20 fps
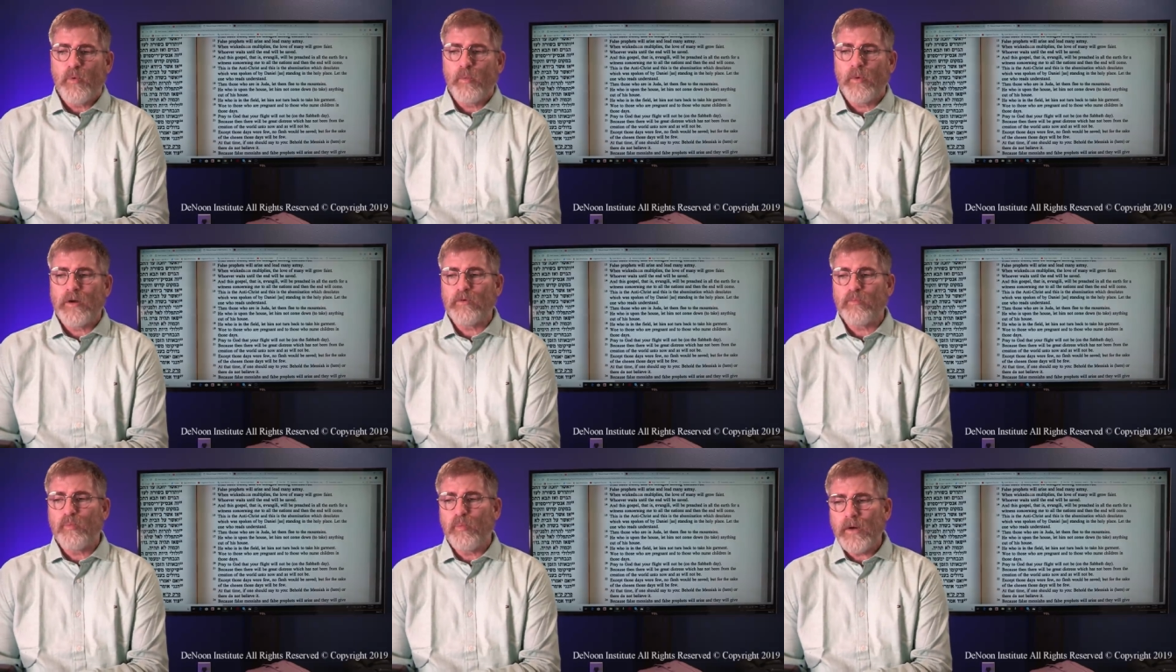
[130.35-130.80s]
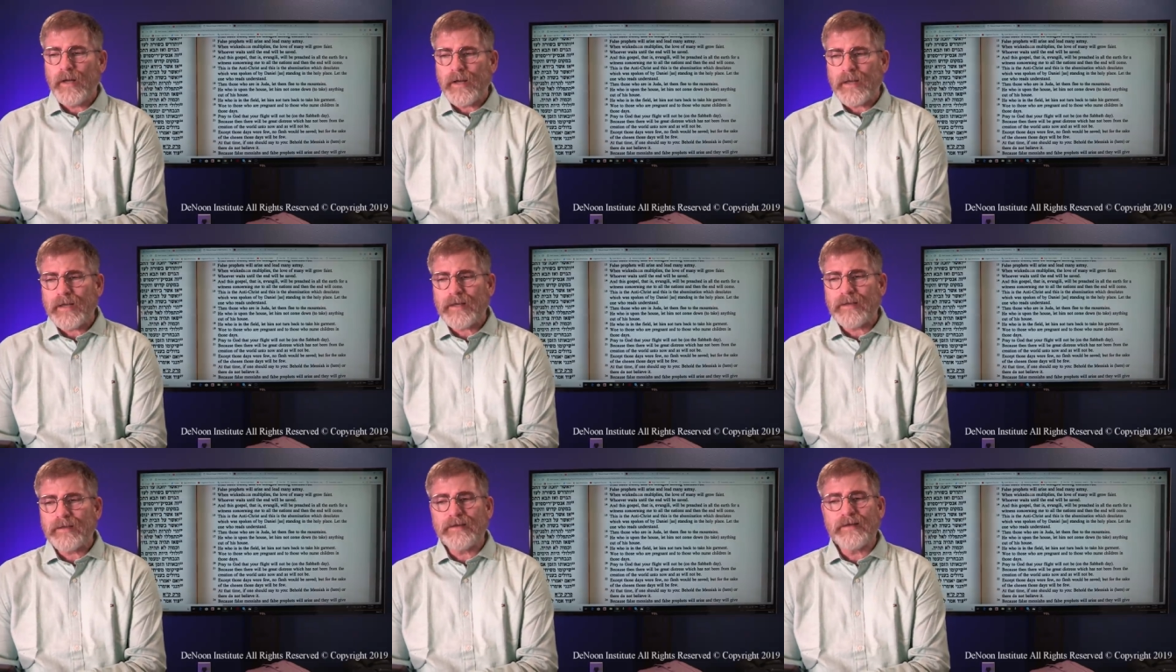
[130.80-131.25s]
When
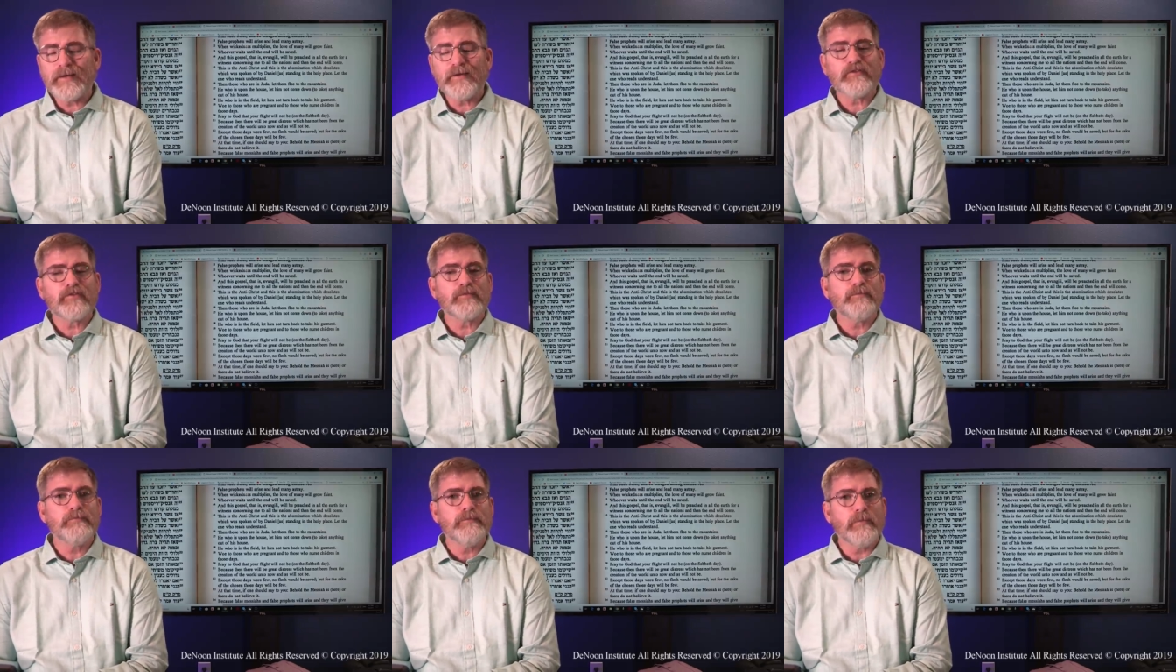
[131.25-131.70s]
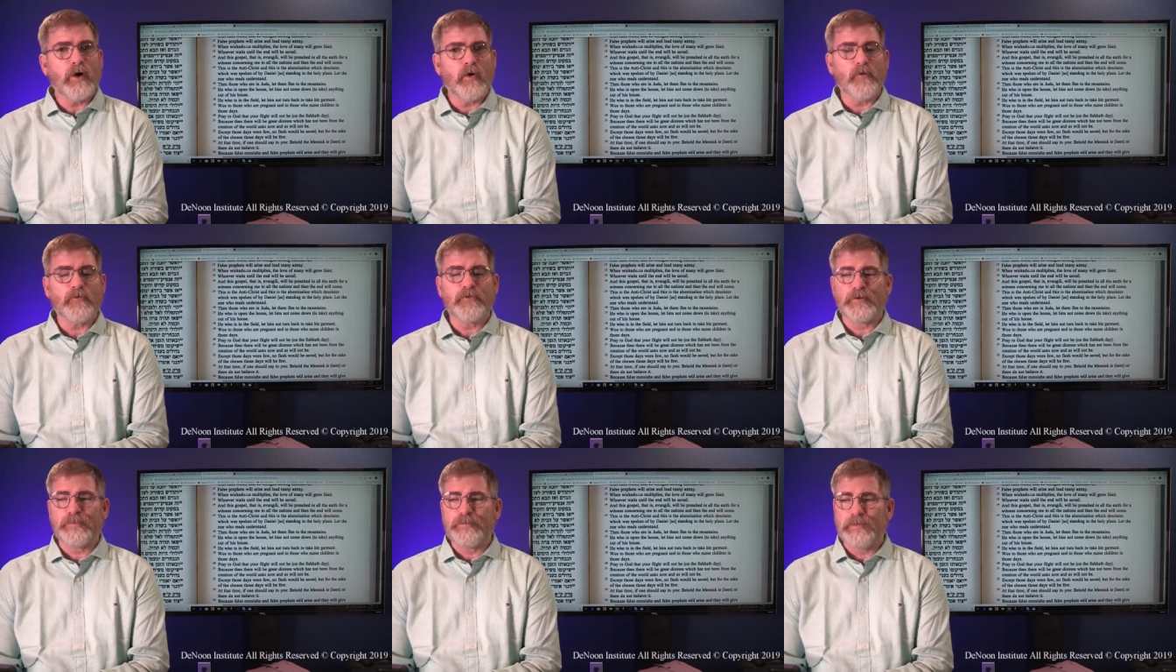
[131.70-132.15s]
wickedness
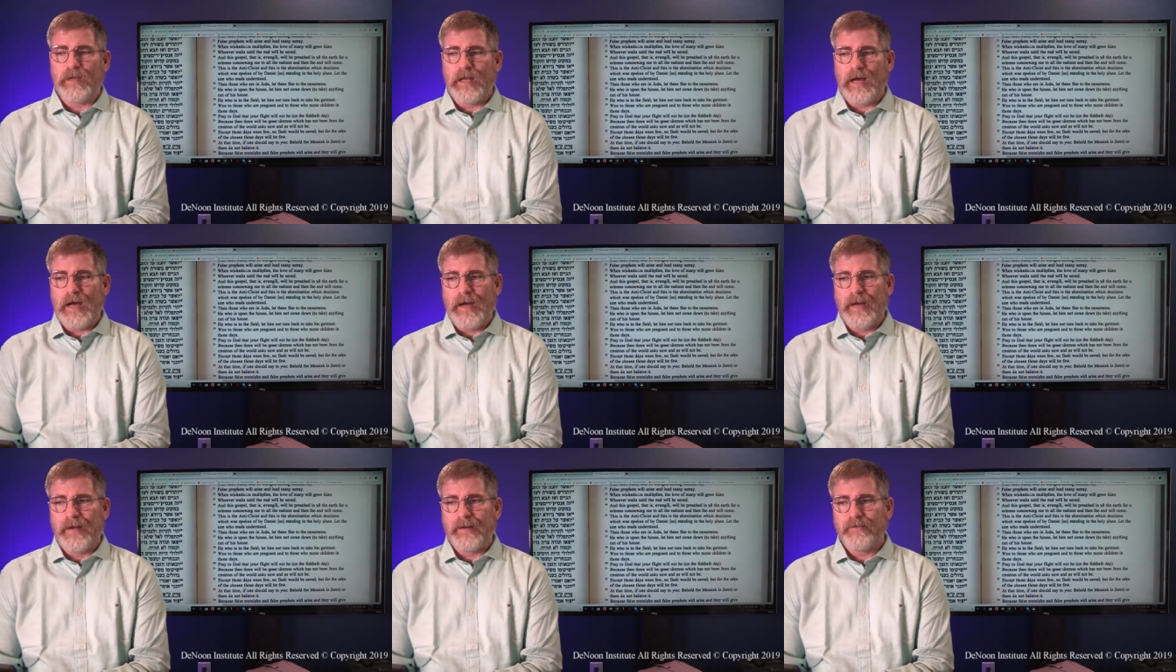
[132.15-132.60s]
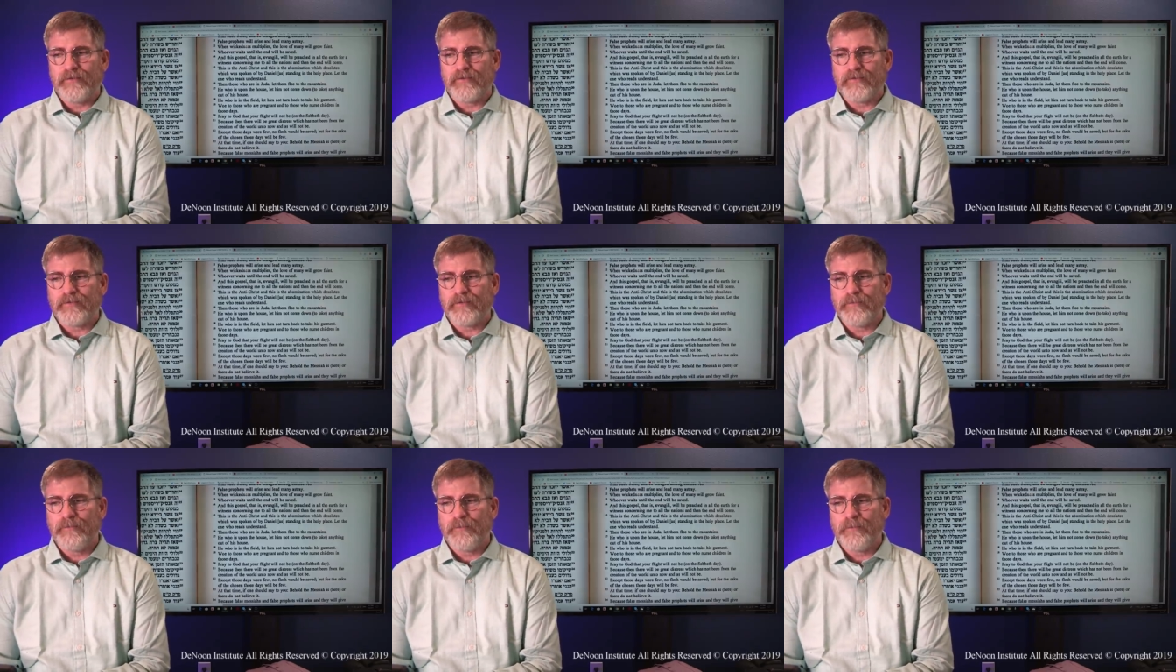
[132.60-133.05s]

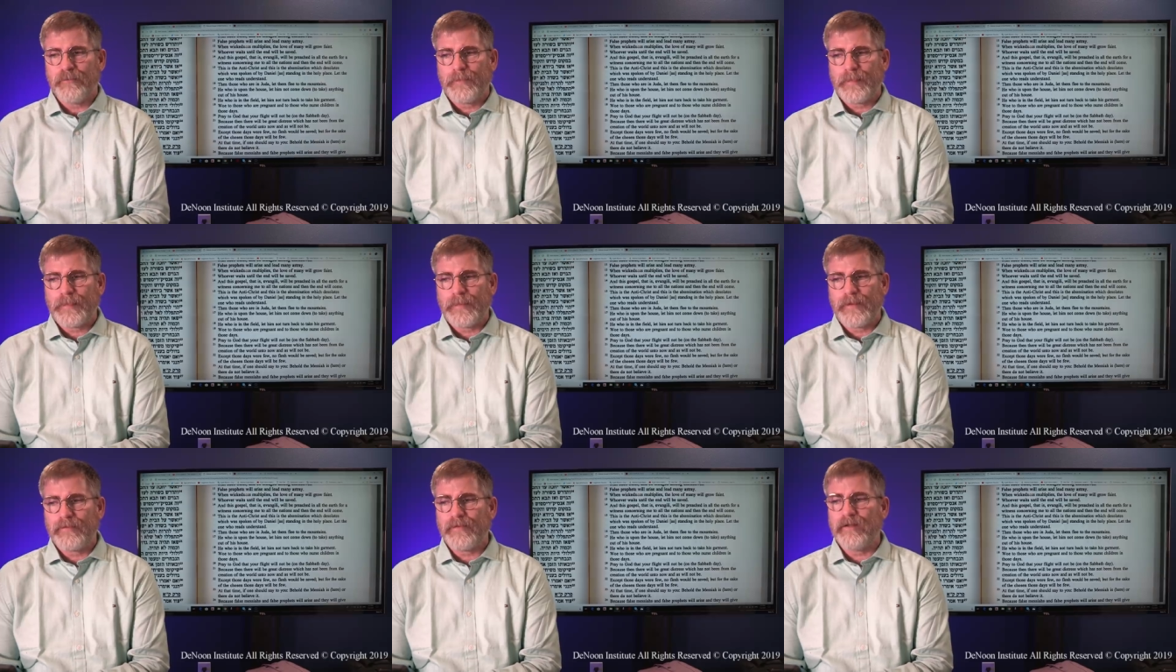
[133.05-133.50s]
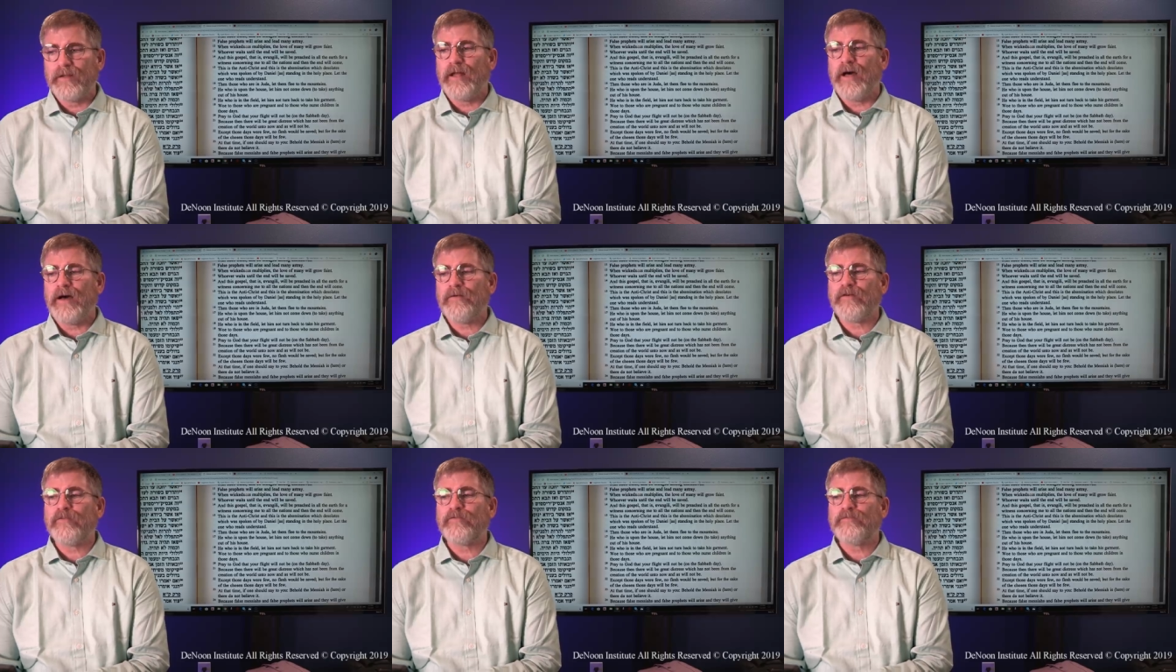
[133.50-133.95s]
multiplies, the
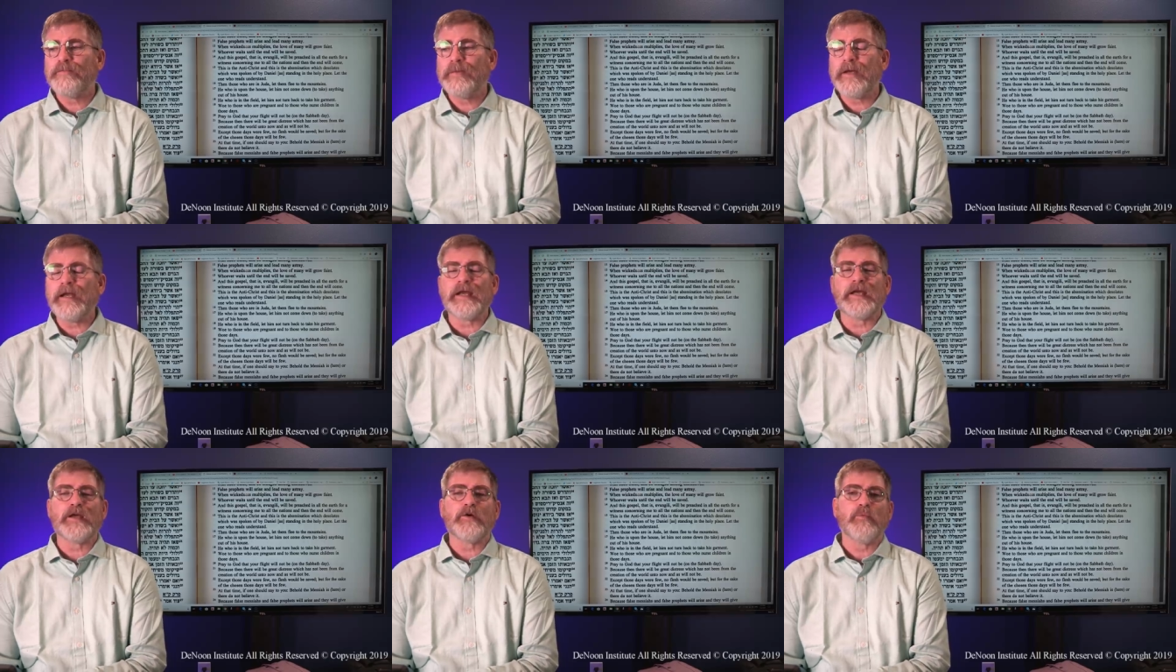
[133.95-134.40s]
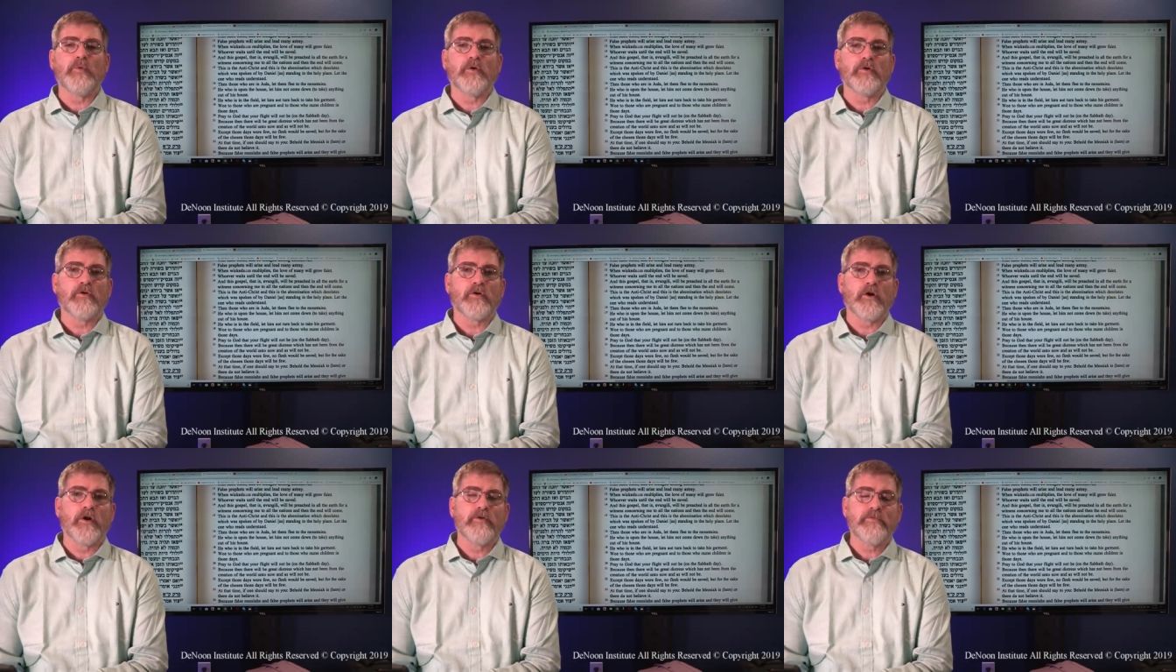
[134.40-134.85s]
love of many
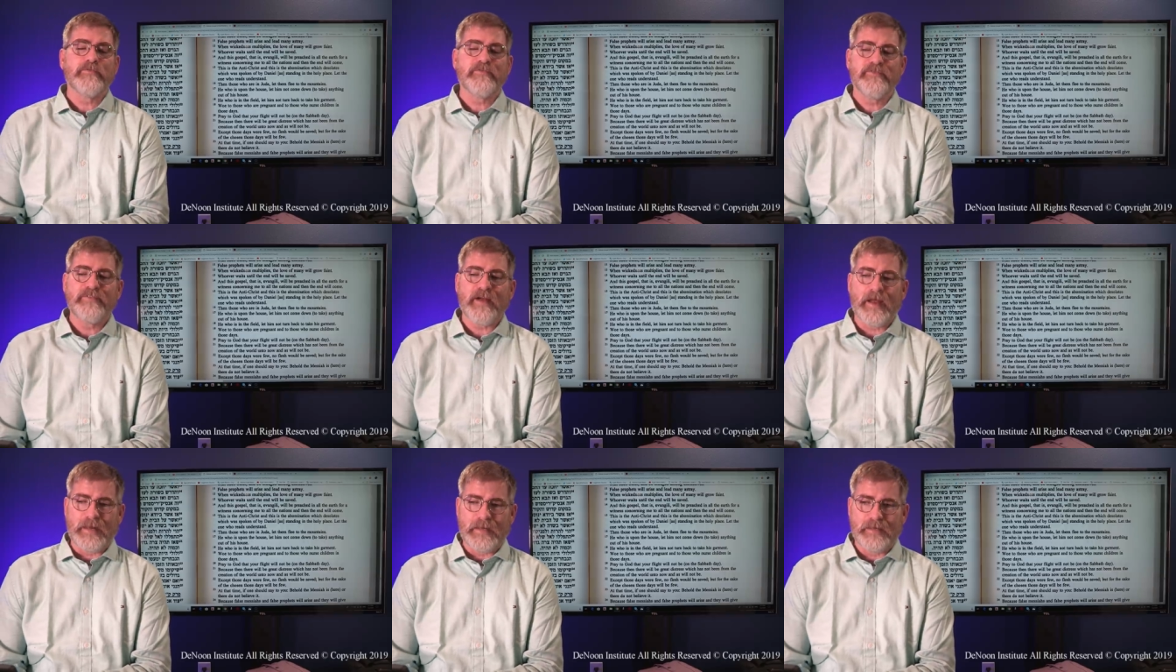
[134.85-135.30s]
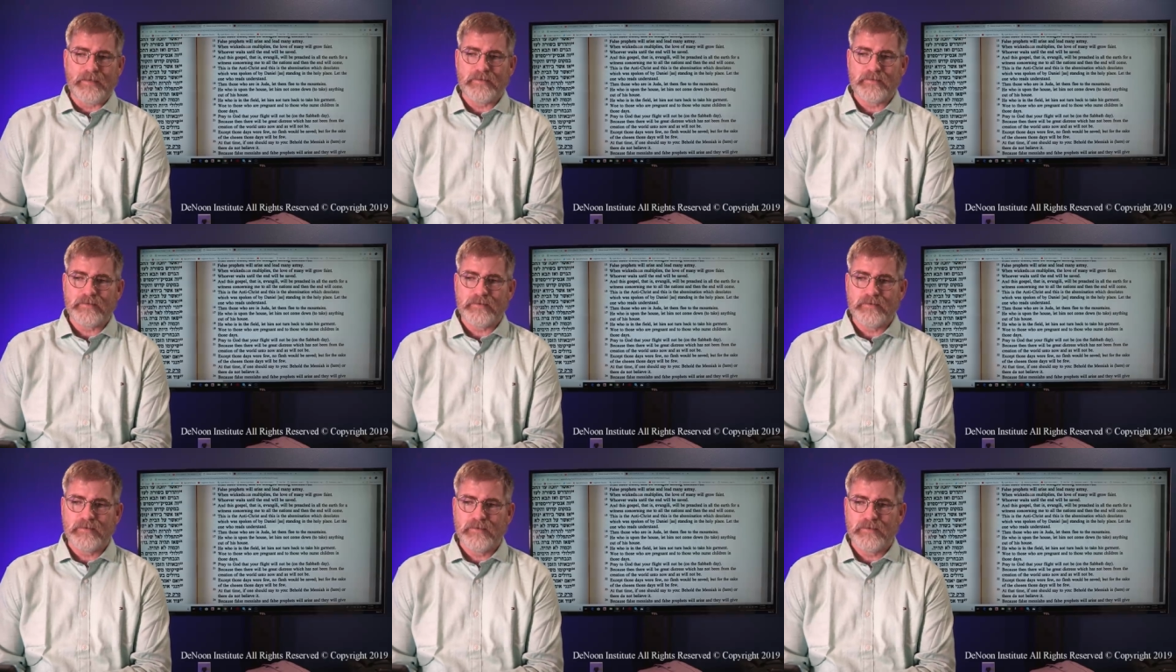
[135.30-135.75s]
will grow faint.